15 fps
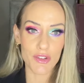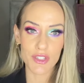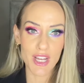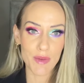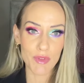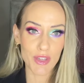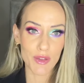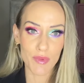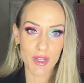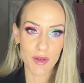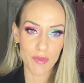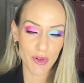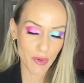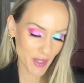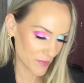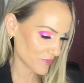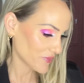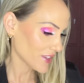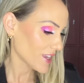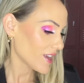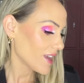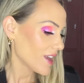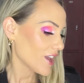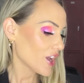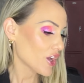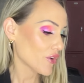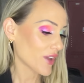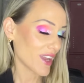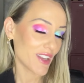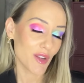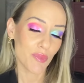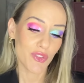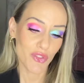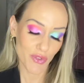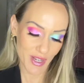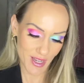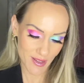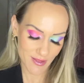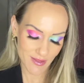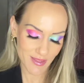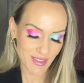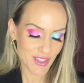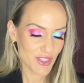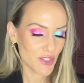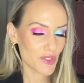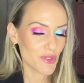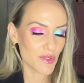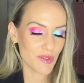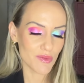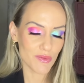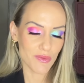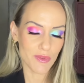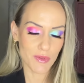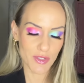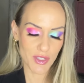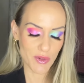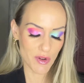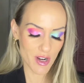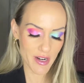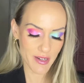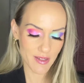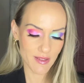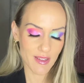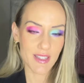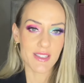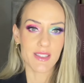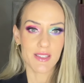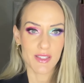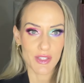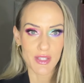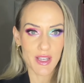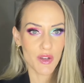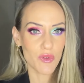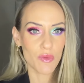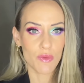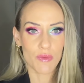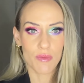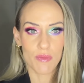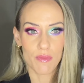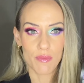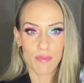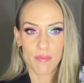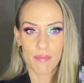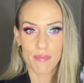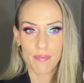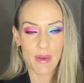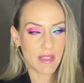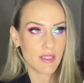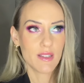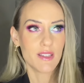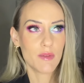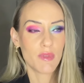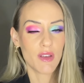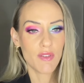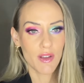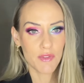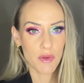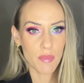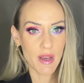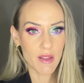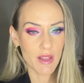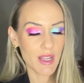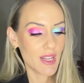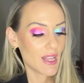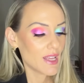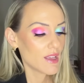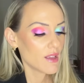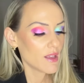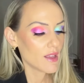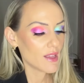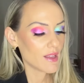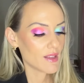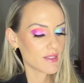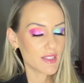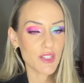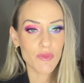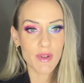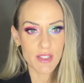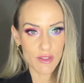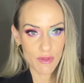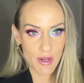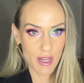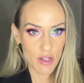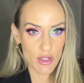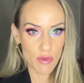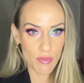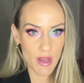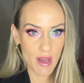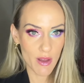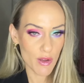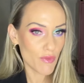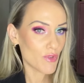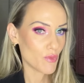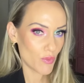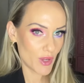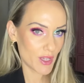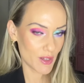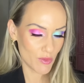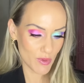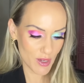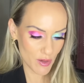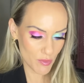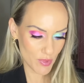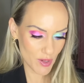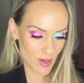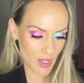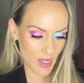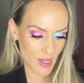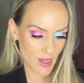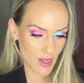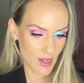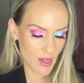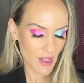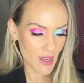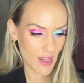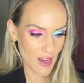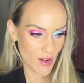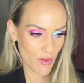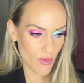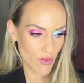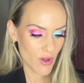time, it could be number 1. Okay, number 3. This is what was so hard because this is like basically my favorite palette, is the Resurrection palette from Wicked Widow Beauty. Now,